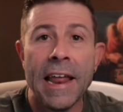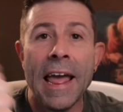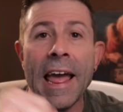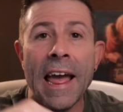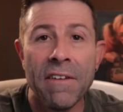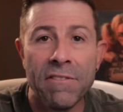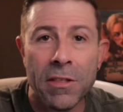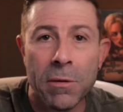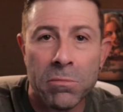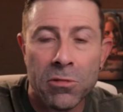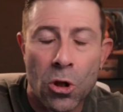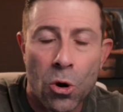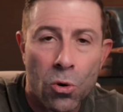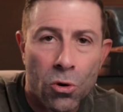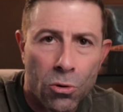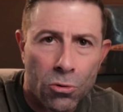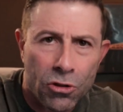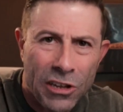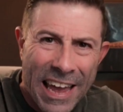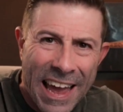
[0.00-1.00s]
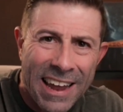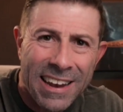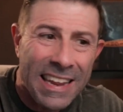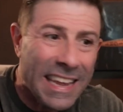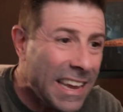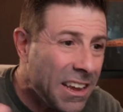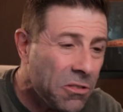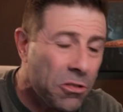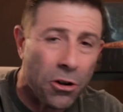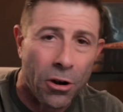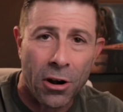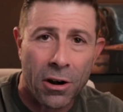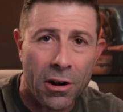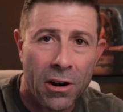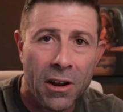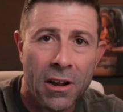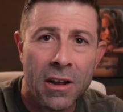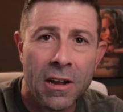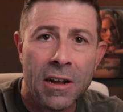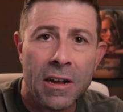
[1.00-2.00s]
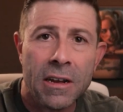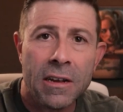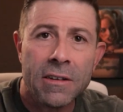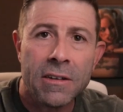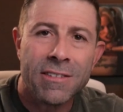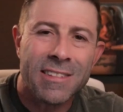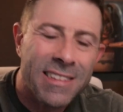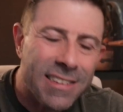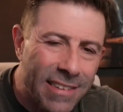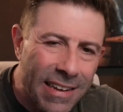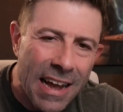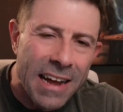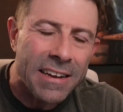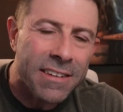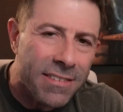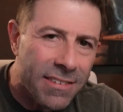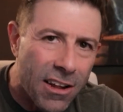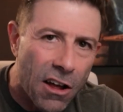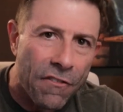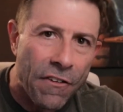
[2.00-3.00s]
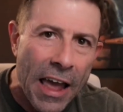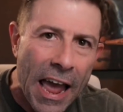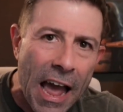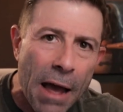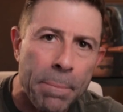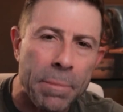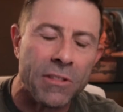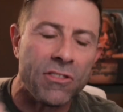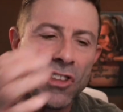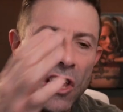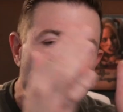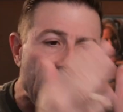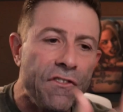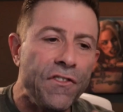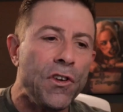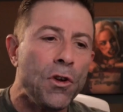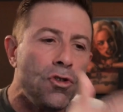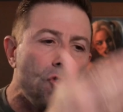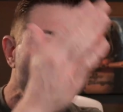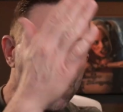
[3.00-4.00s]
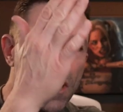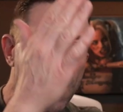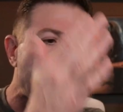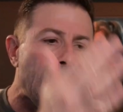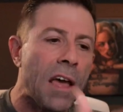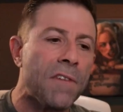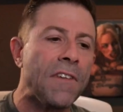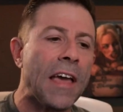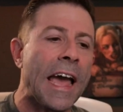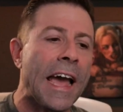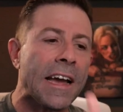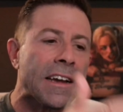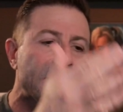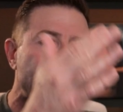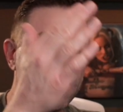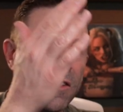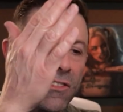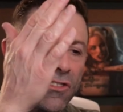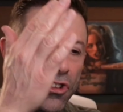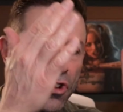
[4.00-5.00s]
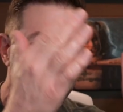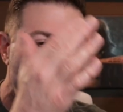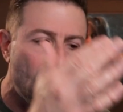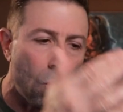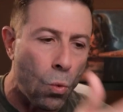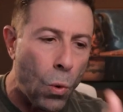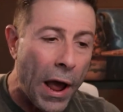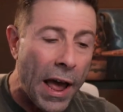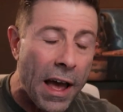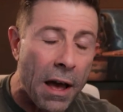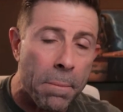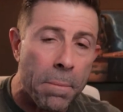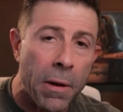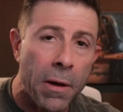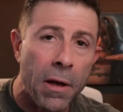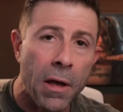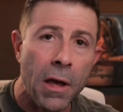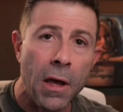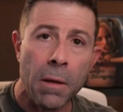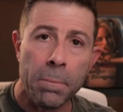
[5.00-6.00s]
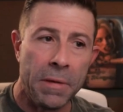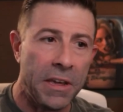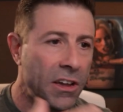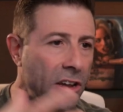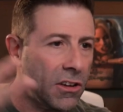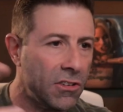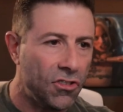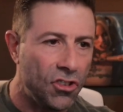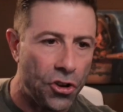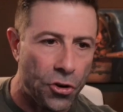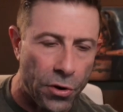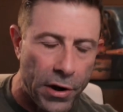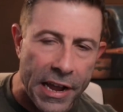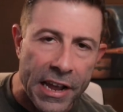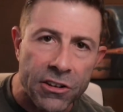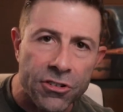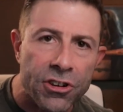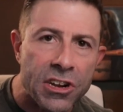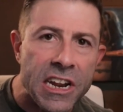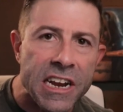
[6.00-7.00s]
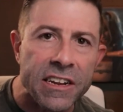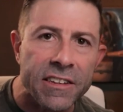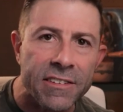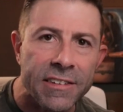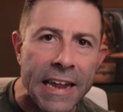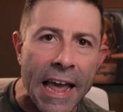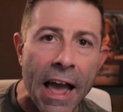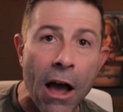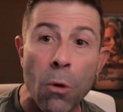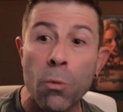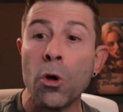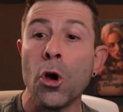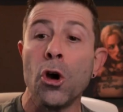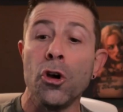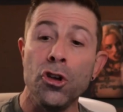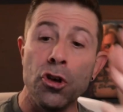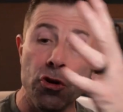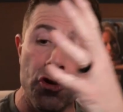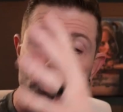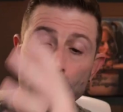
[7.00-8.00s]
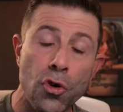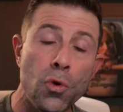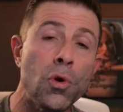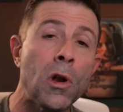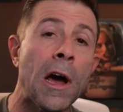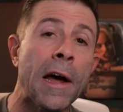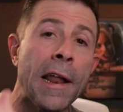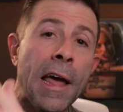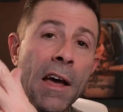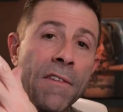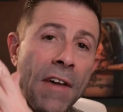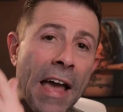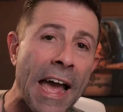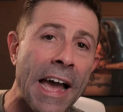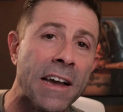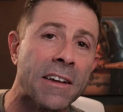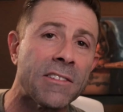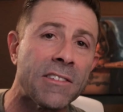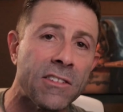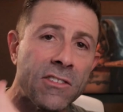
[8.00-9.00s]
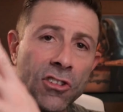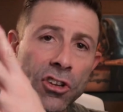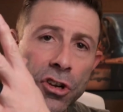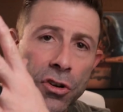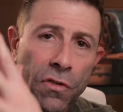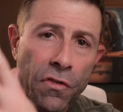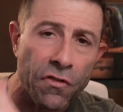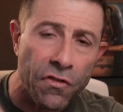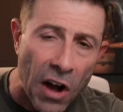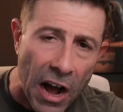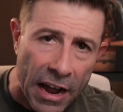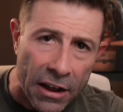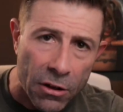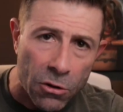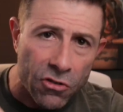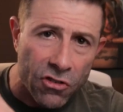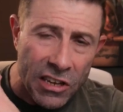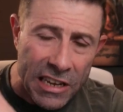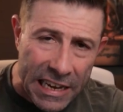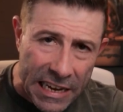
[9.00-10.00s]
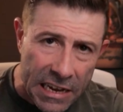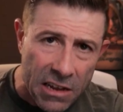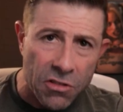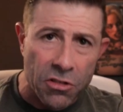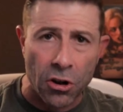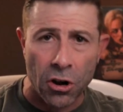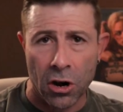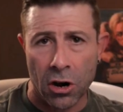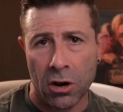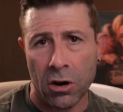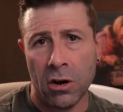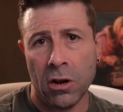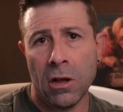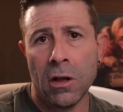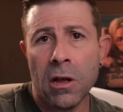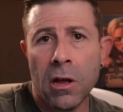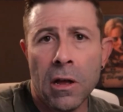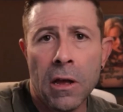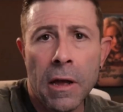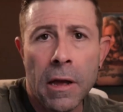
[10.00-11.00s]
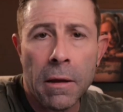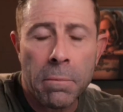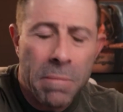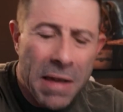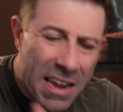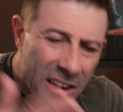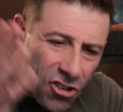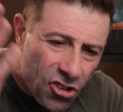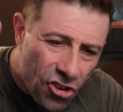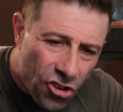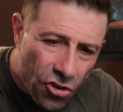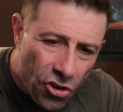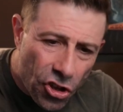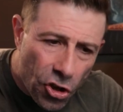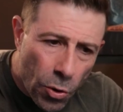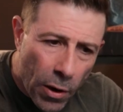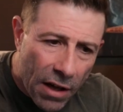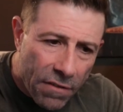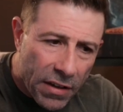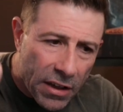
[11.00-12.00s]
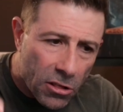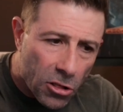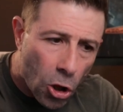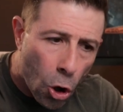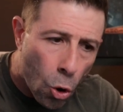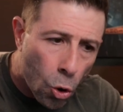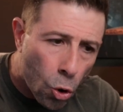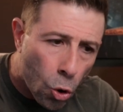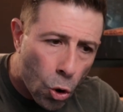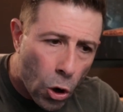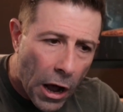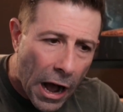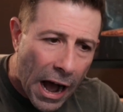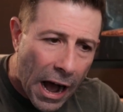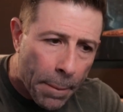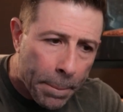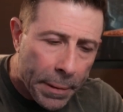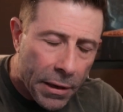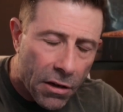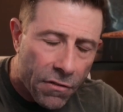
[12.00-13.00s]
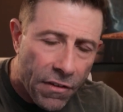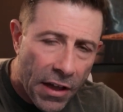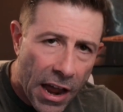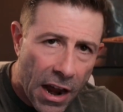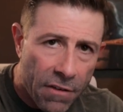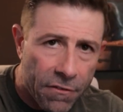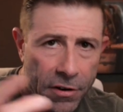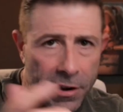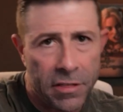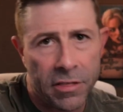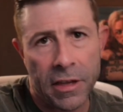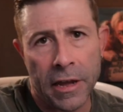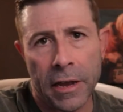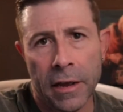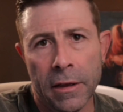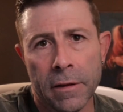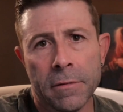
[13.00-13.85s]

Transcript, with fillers: have them local yet either. So this kind of stuff happens. If you do not have access to the web because your internet is down, you do not have access to your files either. Make sure you have a local copy of everything